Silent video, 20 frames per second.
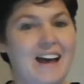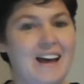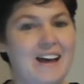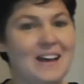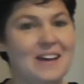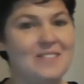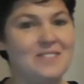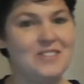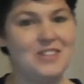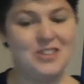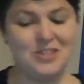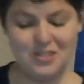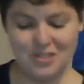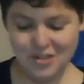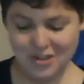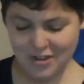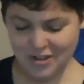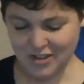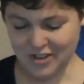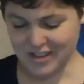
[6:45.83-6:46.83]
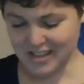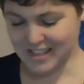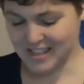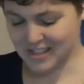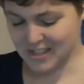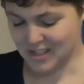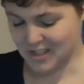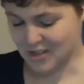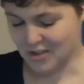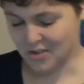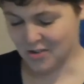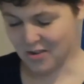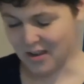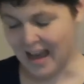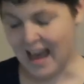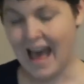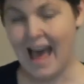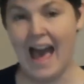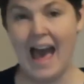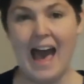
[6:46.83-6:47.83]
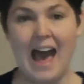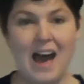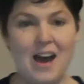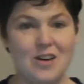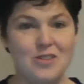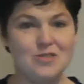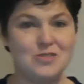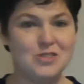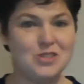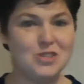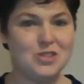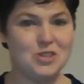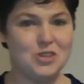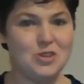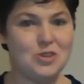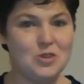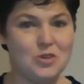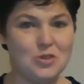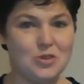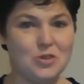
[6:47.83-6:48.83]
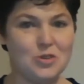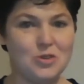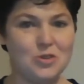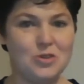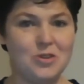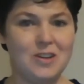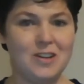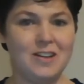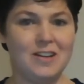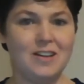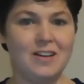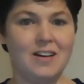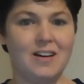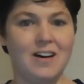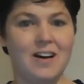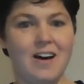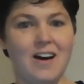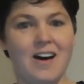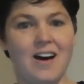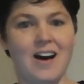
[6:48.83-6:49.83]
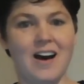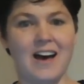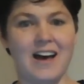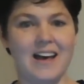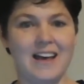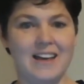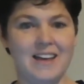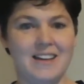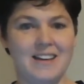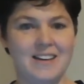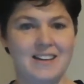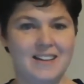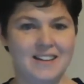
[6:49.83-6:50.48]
you could do a how-to on